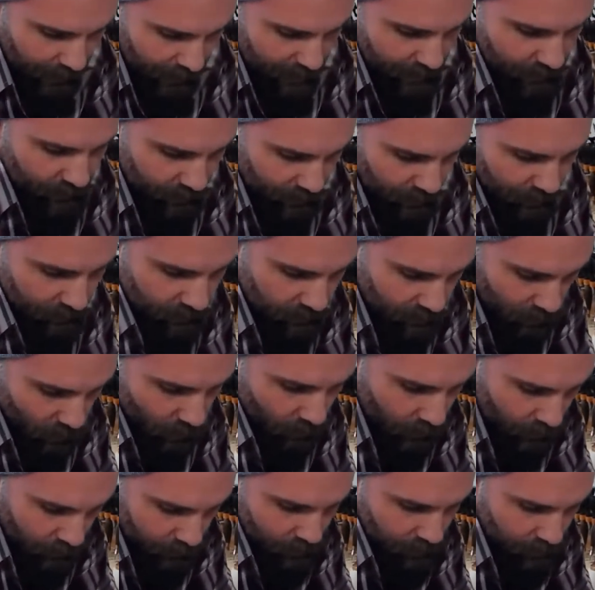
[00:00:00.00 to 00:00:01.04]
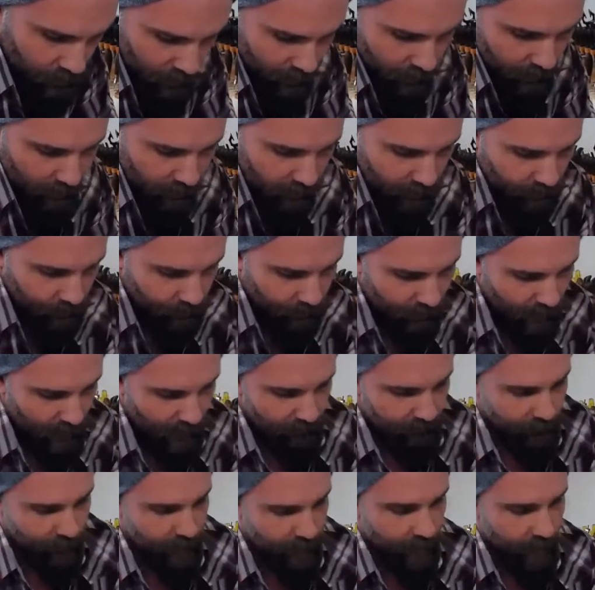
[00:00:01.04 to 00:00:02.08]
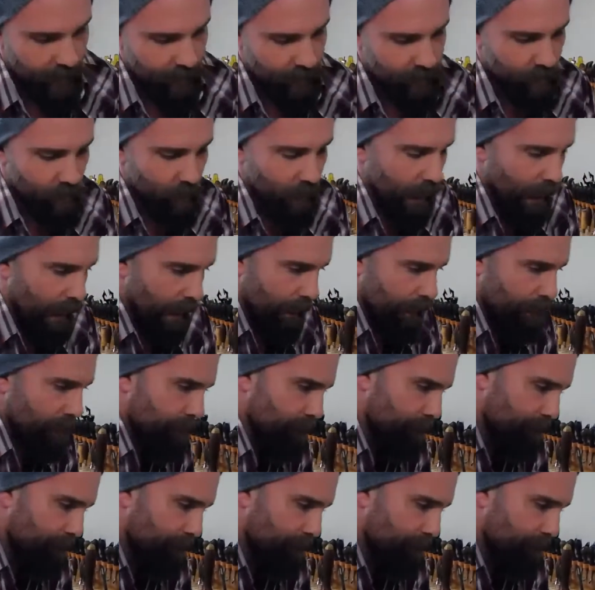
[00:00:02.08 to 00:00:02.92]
easy to scorch if you get it too hot.